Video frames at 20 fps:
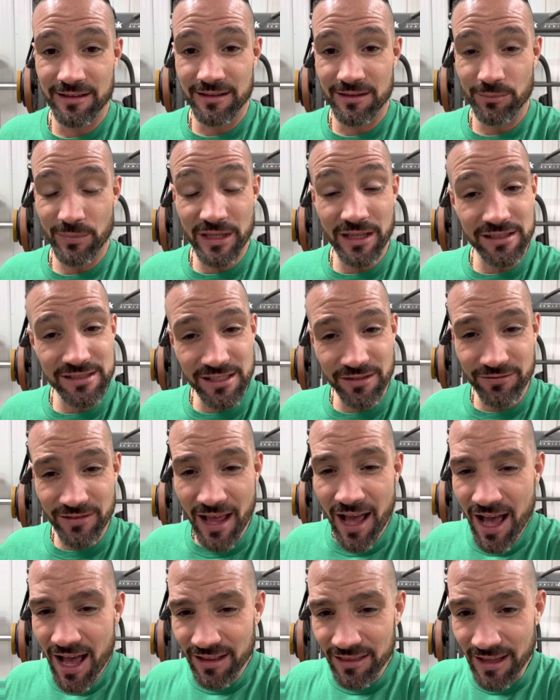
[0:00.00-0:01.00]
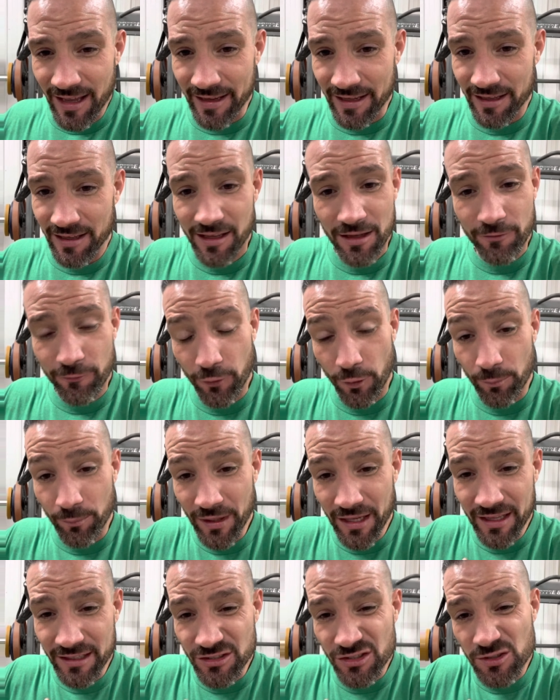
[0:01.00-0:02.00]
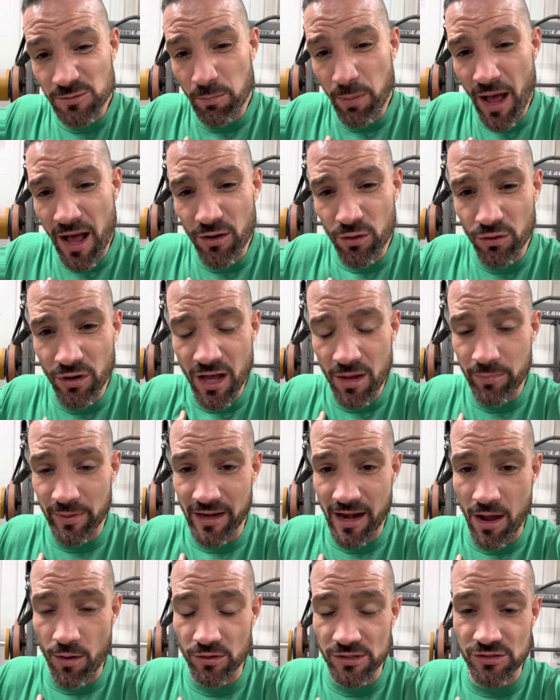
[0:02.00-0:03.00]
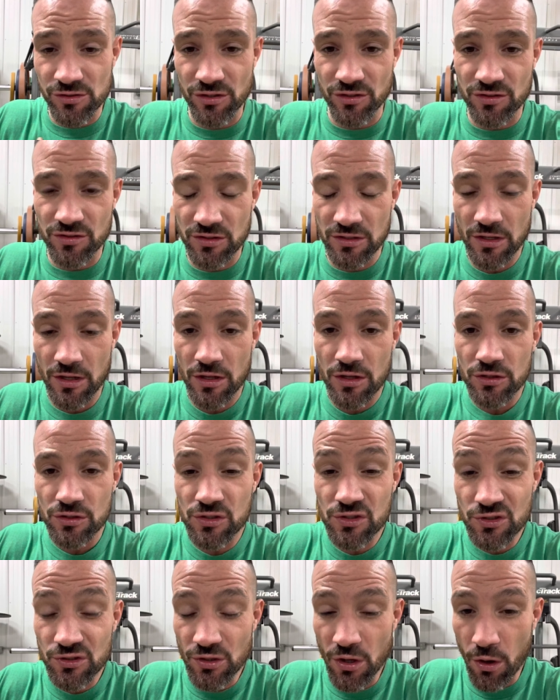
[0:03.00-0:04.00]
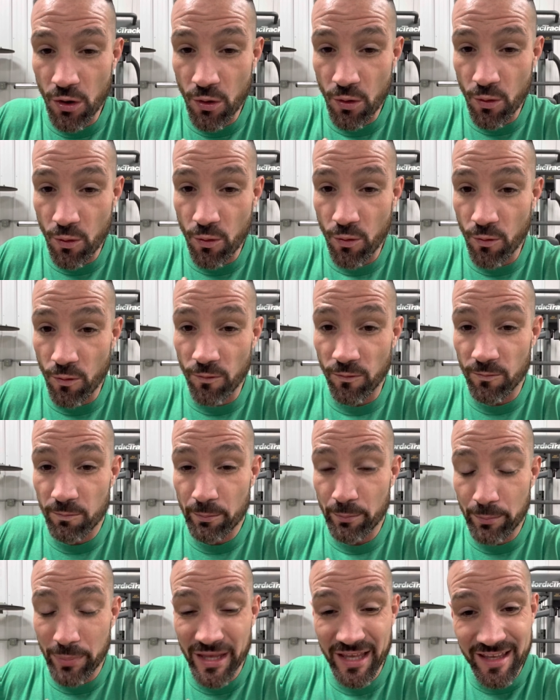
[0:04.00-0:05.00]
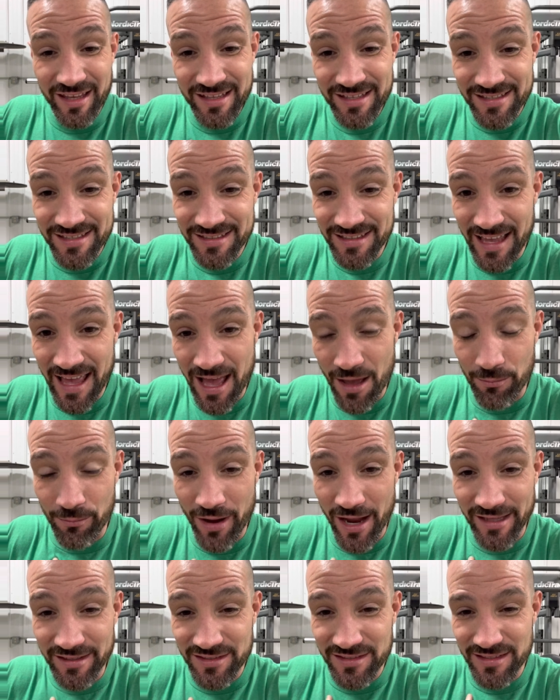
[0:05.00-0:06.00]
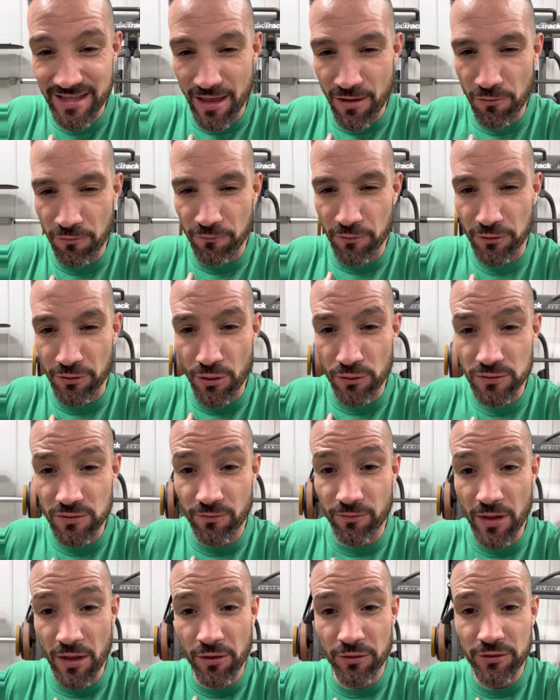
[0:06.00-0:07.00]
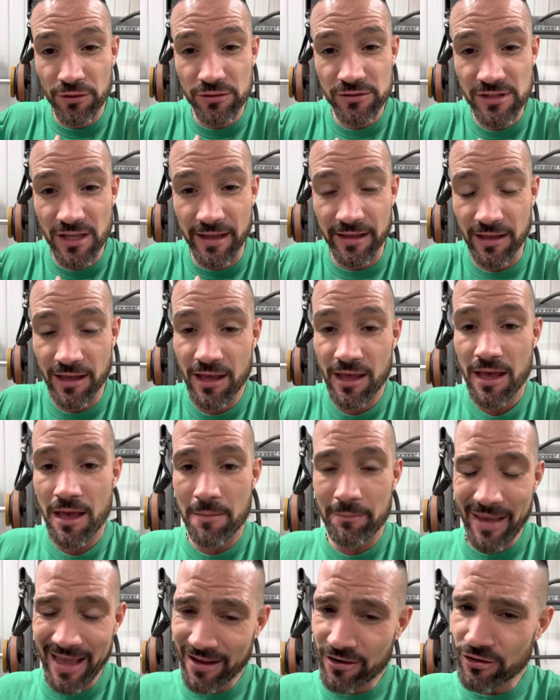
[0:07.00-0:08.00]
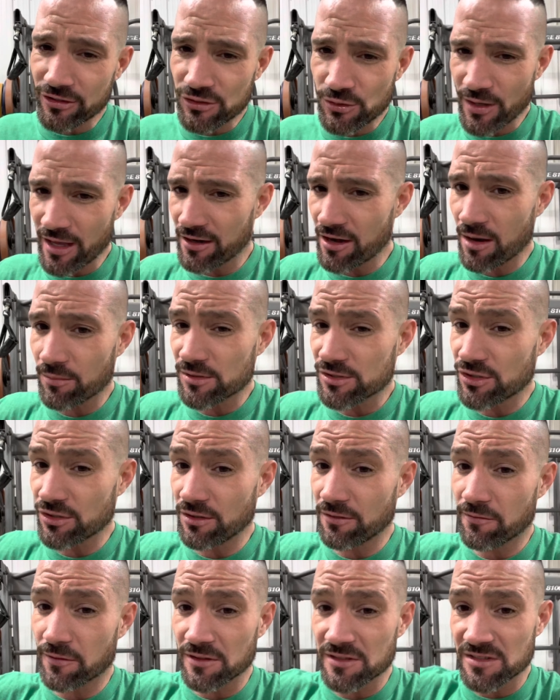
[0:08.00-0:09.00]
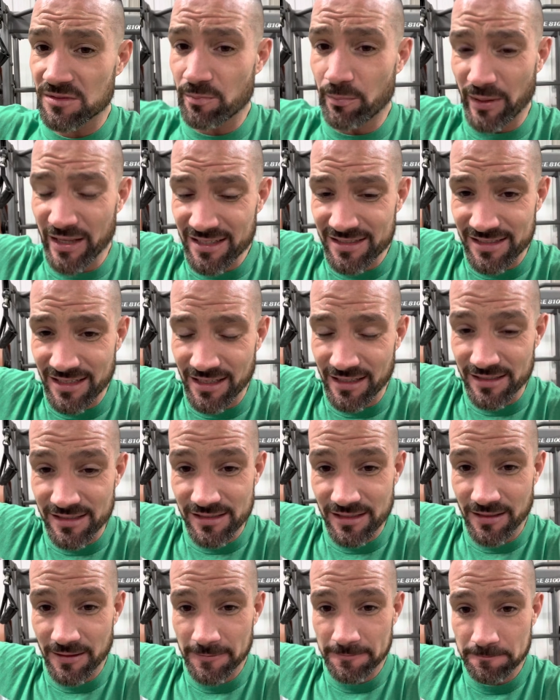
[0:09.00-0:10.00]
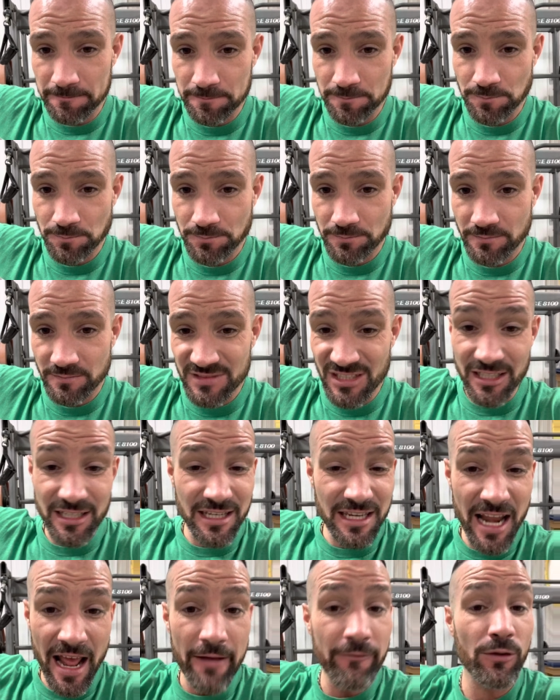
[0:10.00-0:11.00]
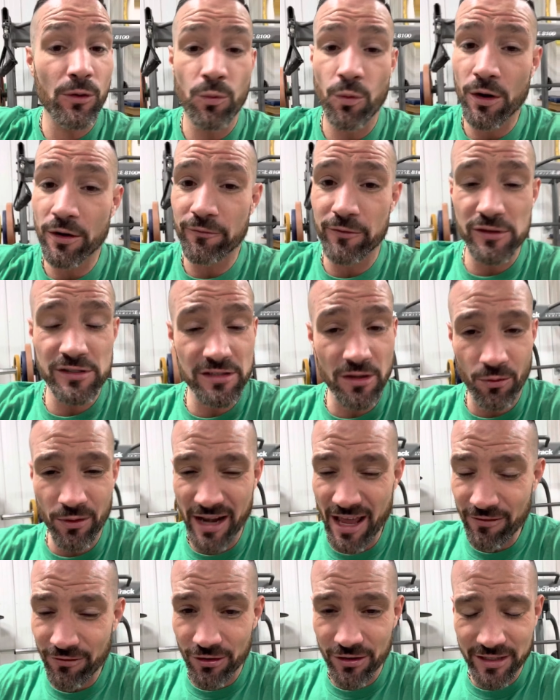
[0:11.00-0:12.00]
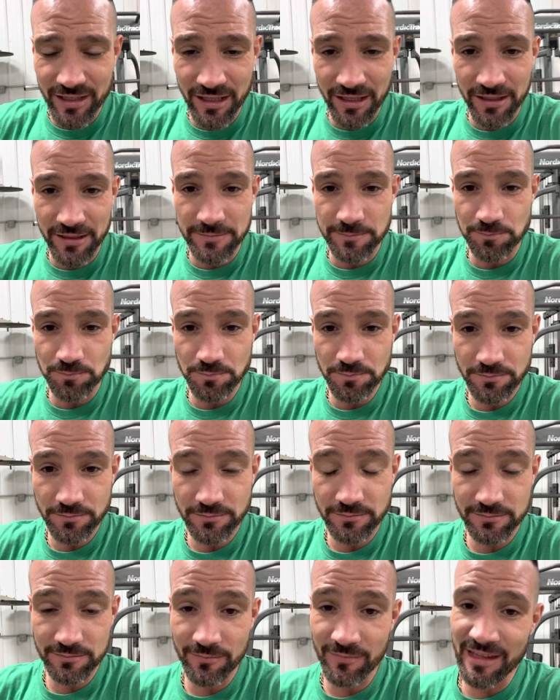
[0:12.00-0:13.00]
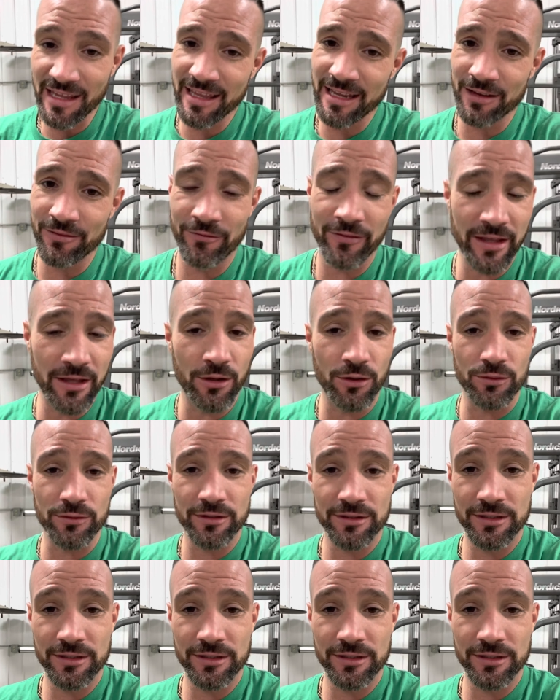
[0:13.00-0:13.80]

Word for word: Because if not, like for me, it just bottled up and I was just so pissed at myself for those failures. Like, man, Kurtis, you had an opportunity for this business to never work for someone ever again. And it failed.